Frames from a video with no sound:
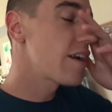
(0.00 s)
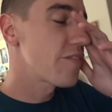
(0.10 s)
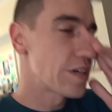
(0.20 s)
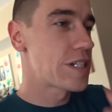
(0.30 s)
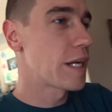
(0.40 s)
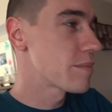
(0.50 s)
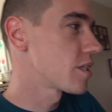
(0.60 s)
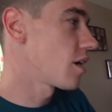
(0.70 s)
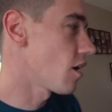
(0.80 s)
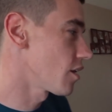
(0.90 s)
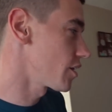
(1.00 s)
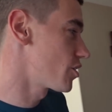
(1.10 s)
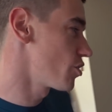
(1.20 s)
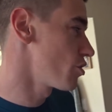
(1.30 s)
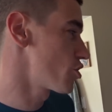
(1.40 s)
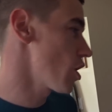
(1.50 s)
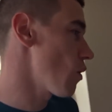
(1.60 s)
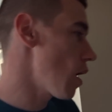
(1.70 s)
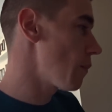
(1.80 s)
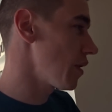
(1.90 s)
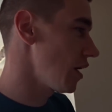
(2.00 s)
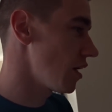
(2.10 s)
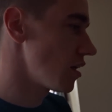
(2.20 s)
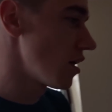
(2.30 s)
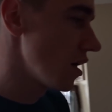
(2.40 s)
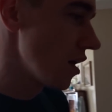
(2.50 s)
ready for James and Holly to show up, and